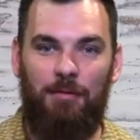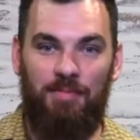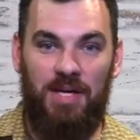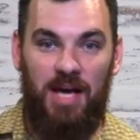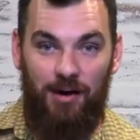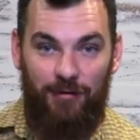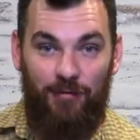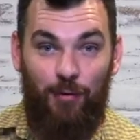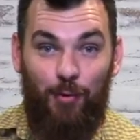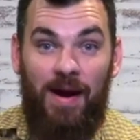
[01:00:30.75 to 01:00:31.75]
be
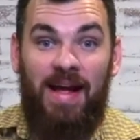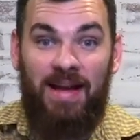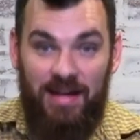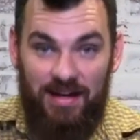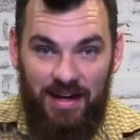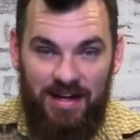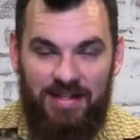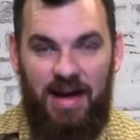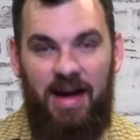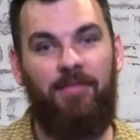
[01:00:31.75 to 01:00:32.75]
afraid
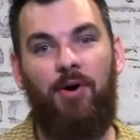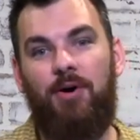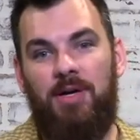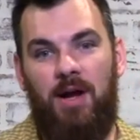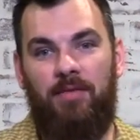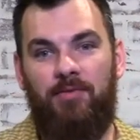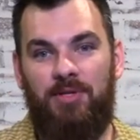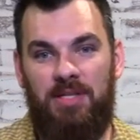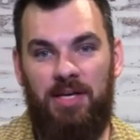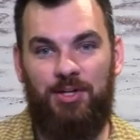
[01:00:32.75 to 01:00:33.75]
to have hard
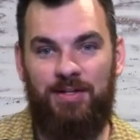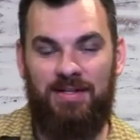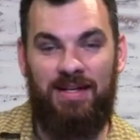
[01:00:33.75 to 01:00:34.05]
conversations.